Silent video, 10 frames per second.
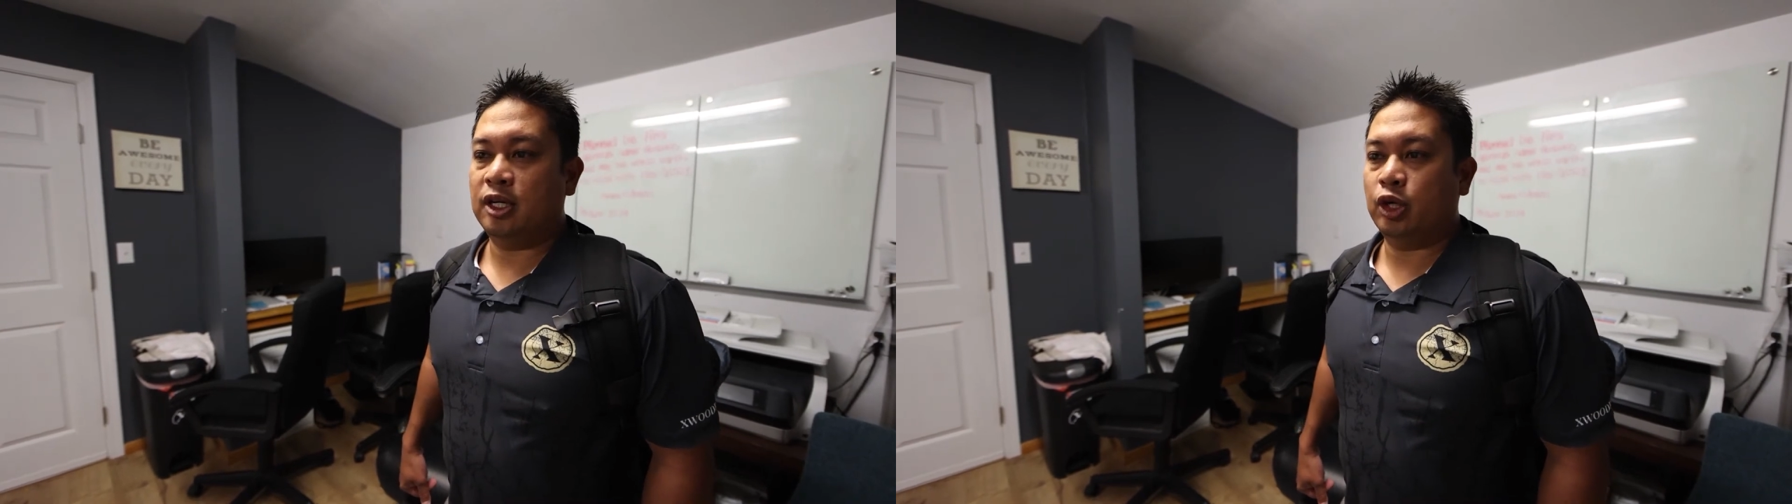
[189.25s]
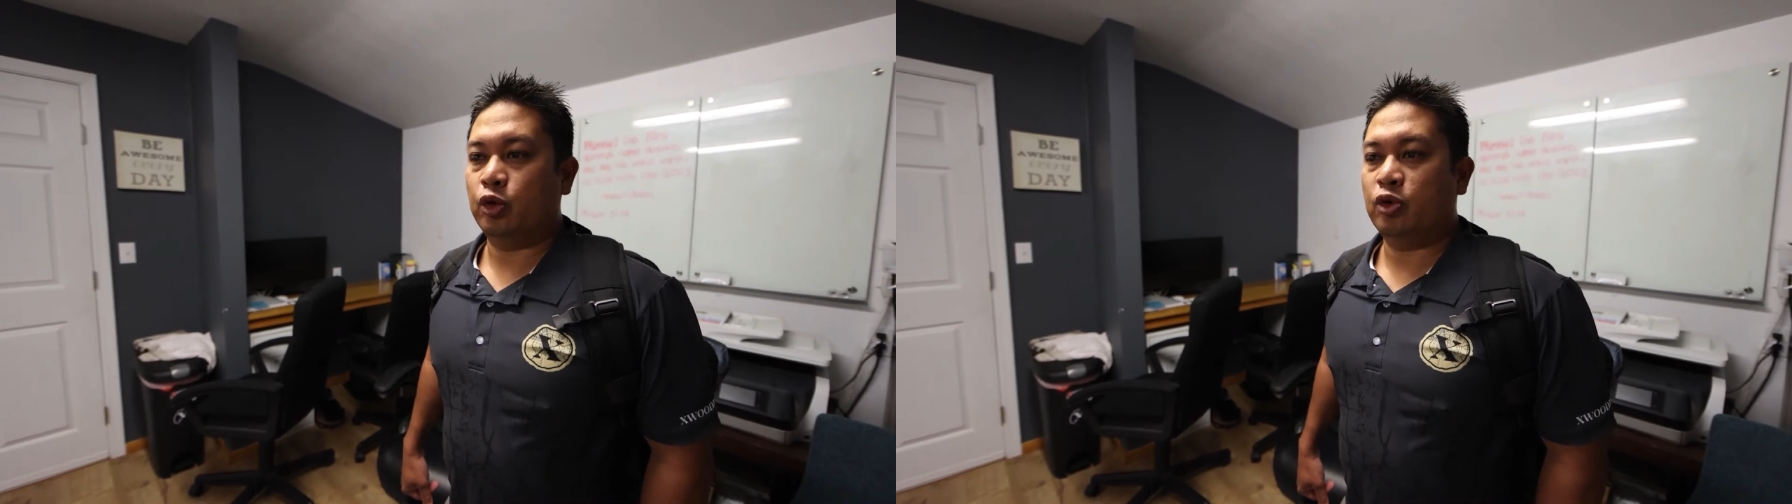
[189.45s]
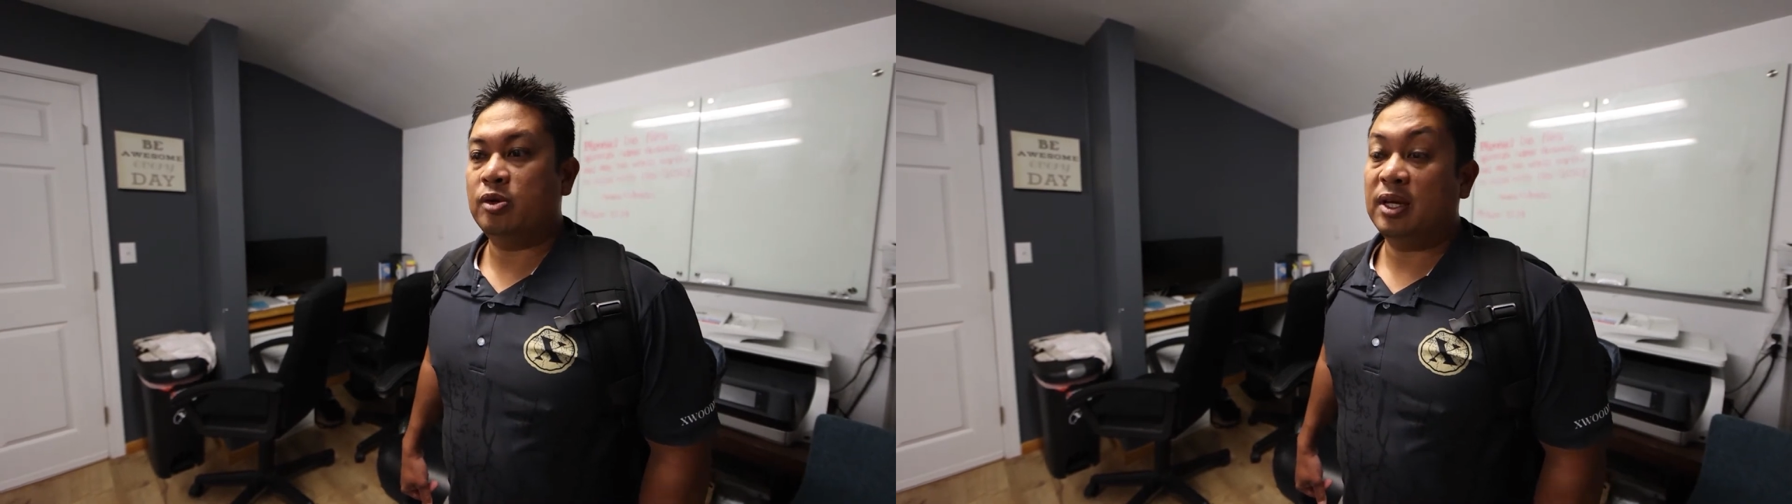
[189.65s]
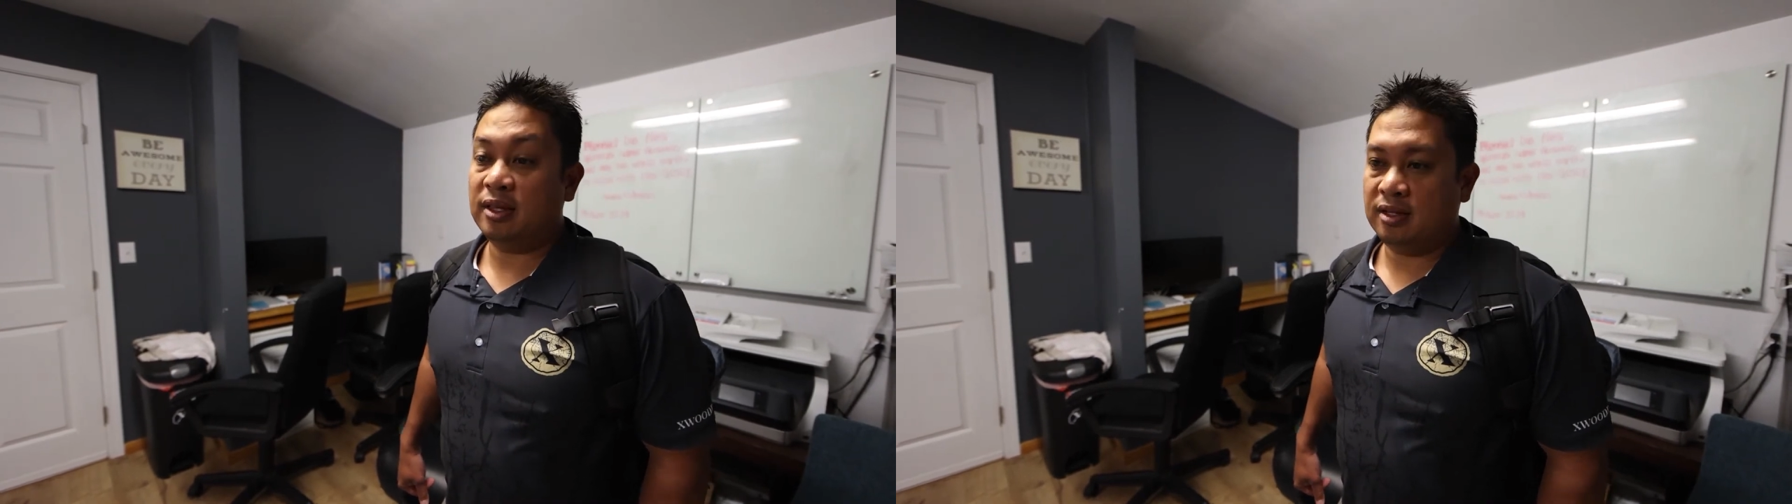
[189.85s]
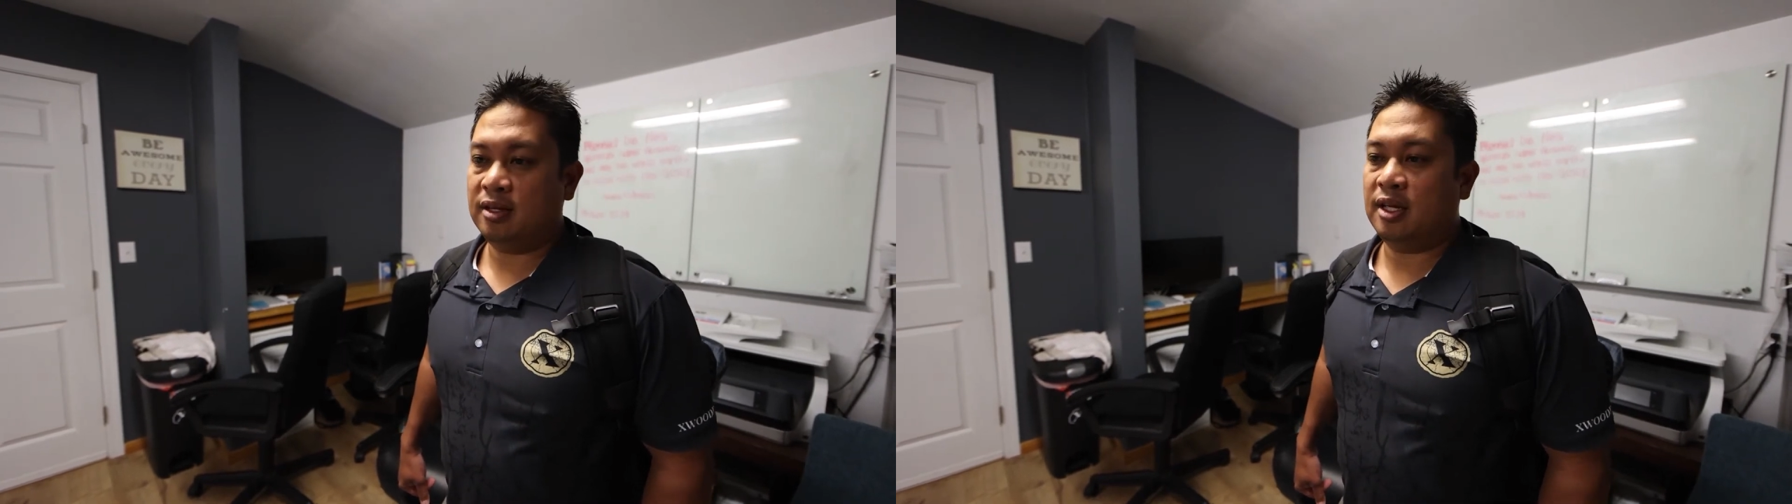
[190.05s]
in
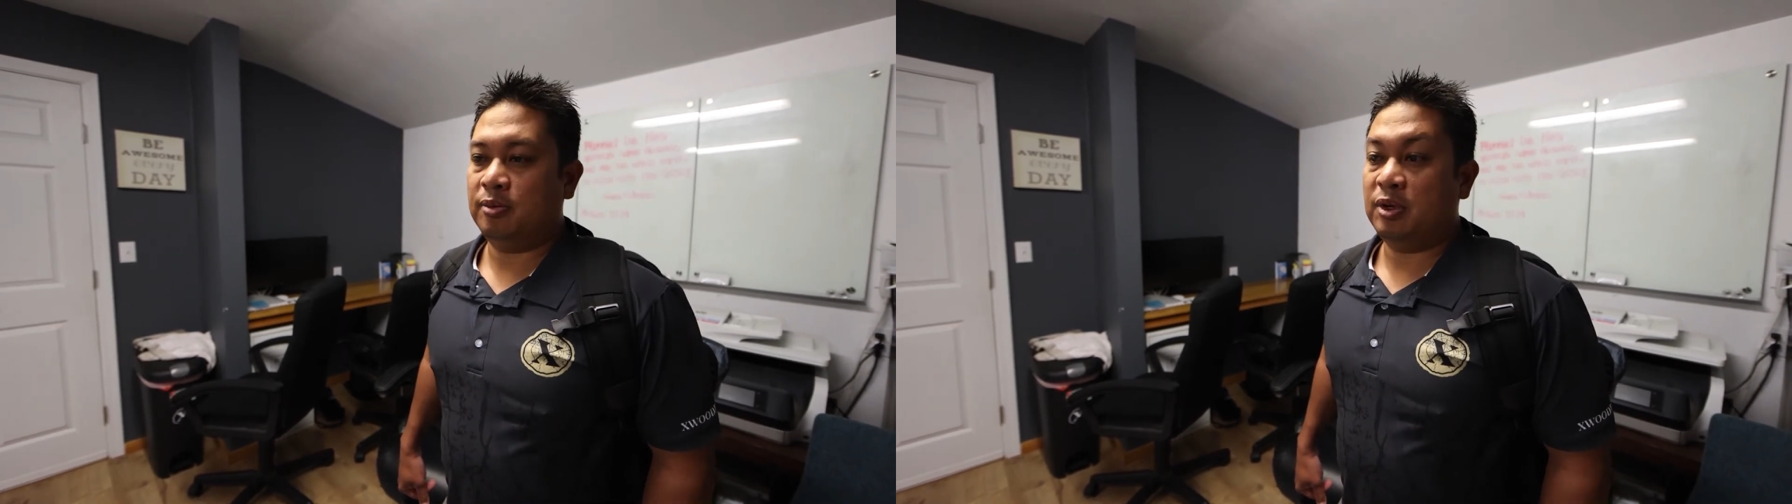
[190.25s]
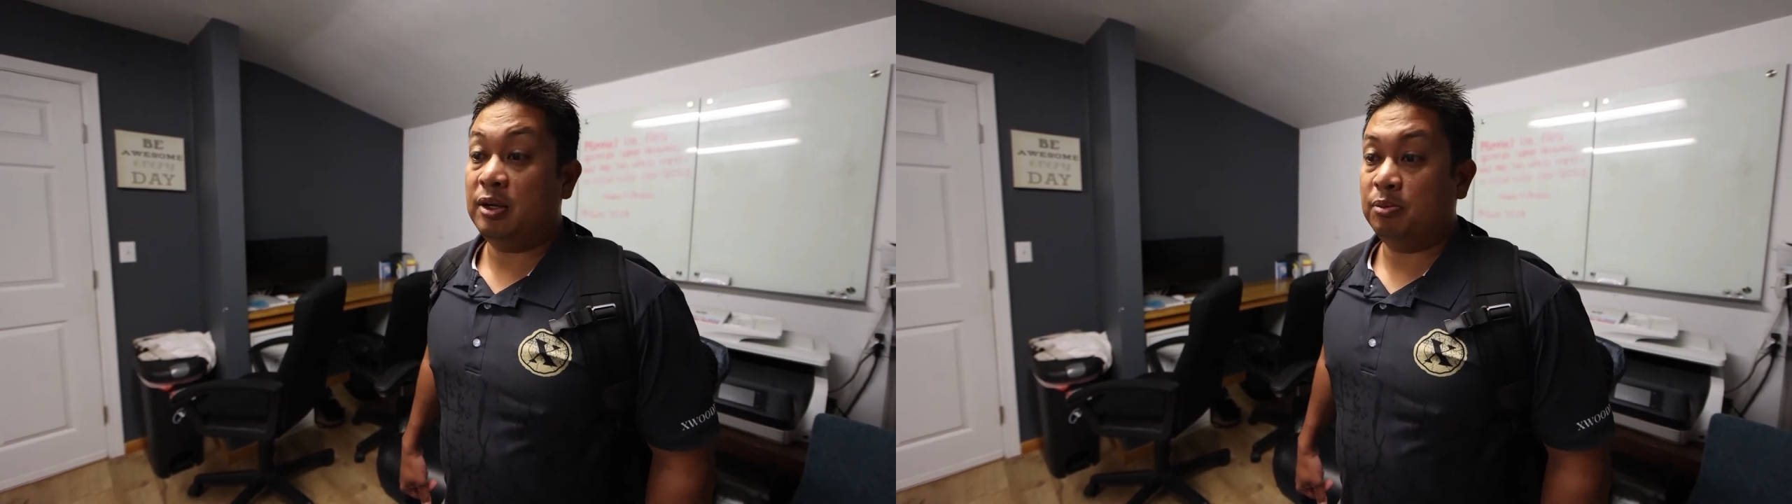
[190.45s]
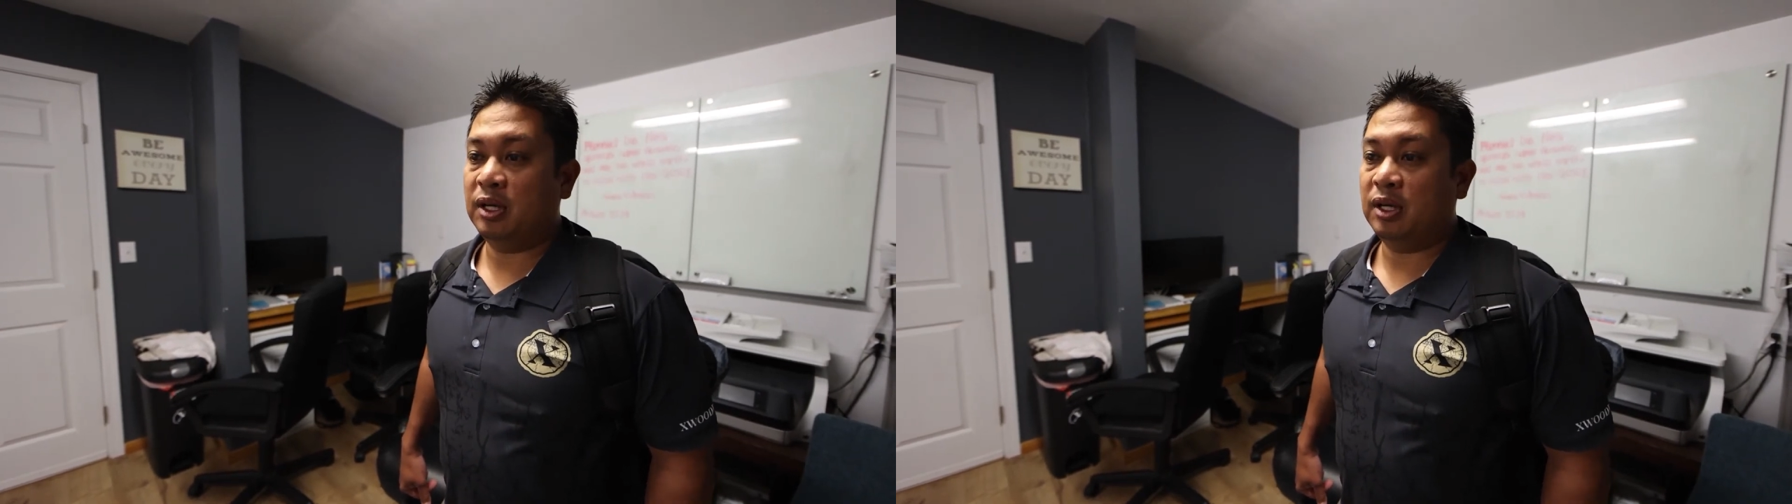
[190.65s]
agreement and in